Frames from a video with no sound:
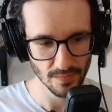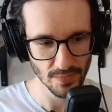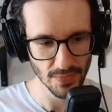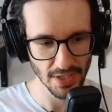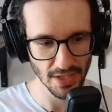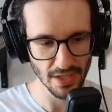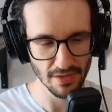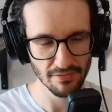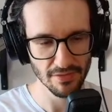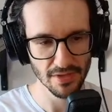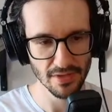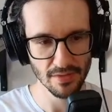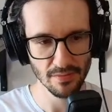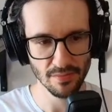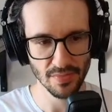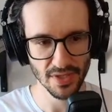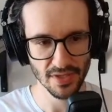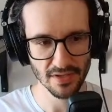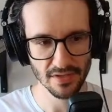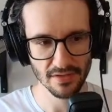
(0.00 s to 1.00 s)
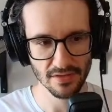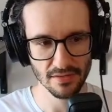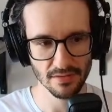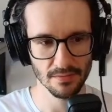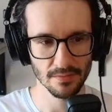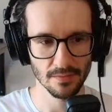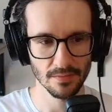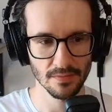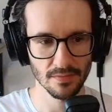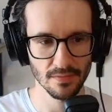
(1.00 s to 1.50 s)
have an impact,
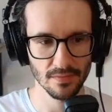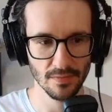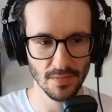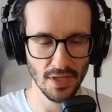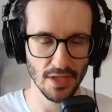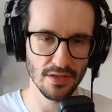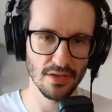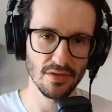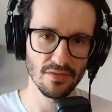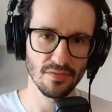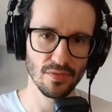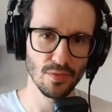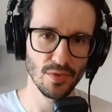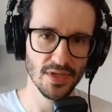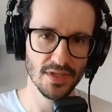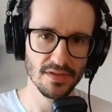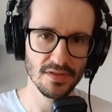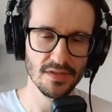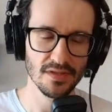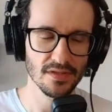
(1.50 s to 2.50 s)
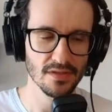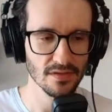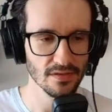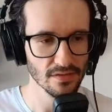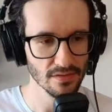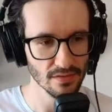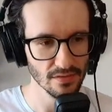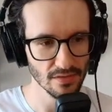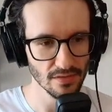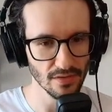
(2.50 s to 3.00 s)
an influence
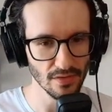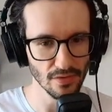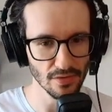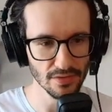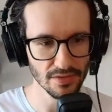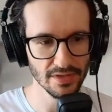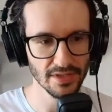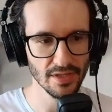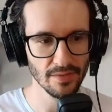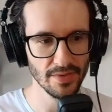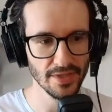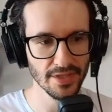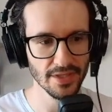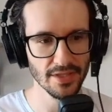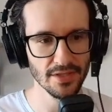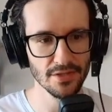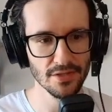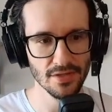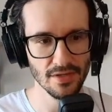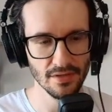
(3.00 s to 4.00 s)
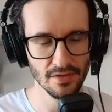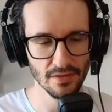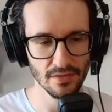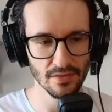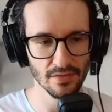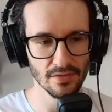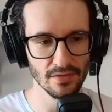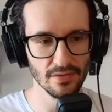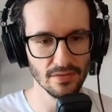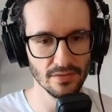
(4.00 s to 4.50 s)
on the application,
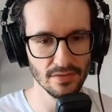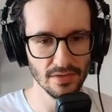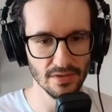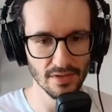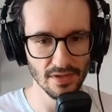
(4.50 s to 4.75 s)
on